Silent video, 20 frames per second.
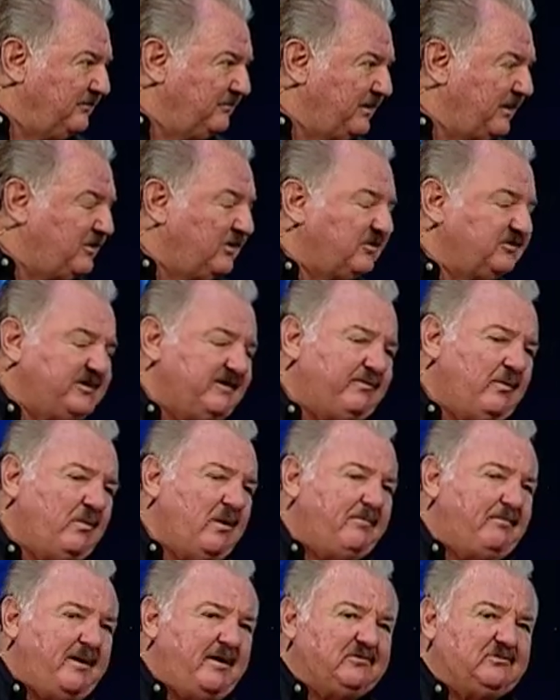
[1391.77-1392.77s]
Because if it
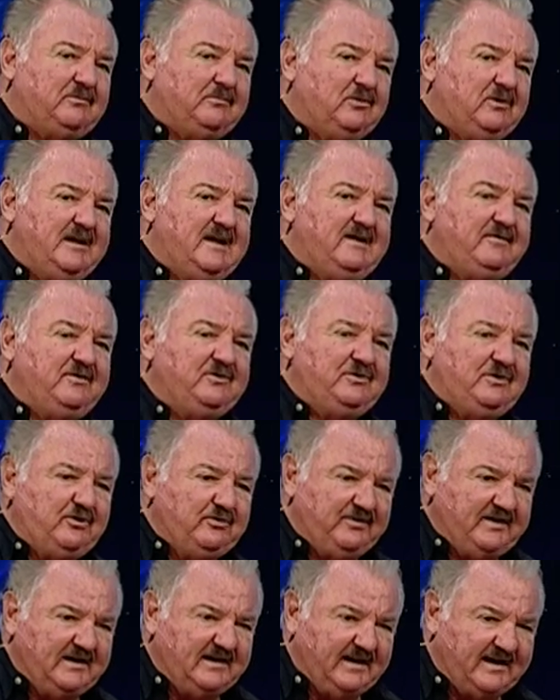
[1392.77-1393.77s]
were possible, even
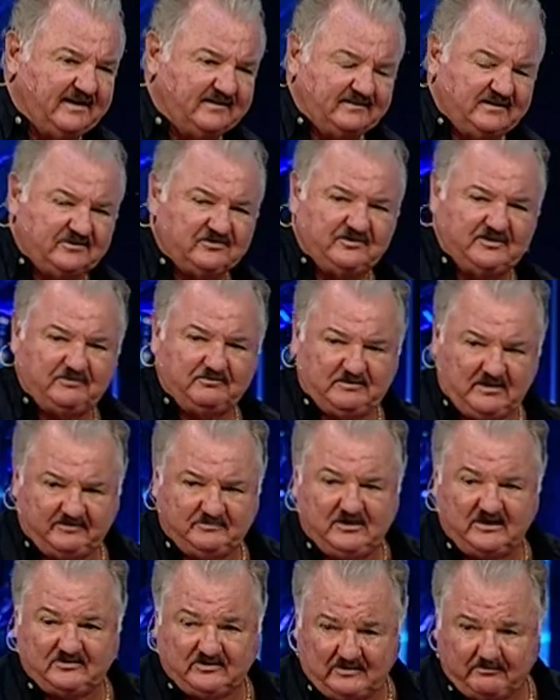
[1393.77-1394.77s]
you, the elect, that's the,
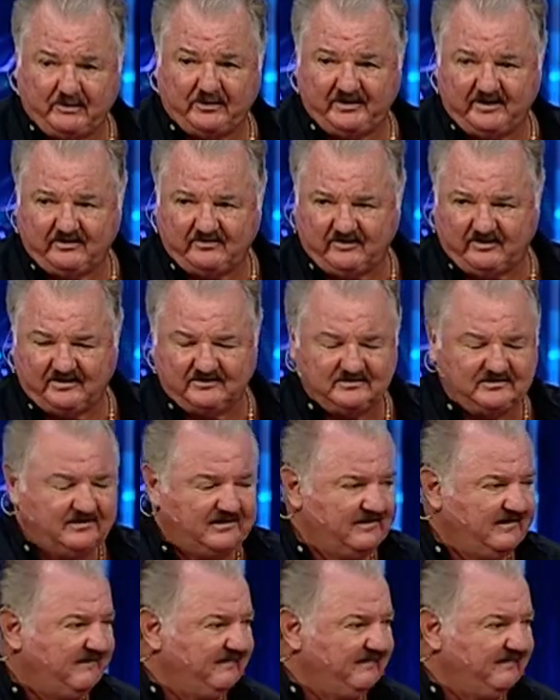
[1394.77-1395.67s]
that's the body of Christ,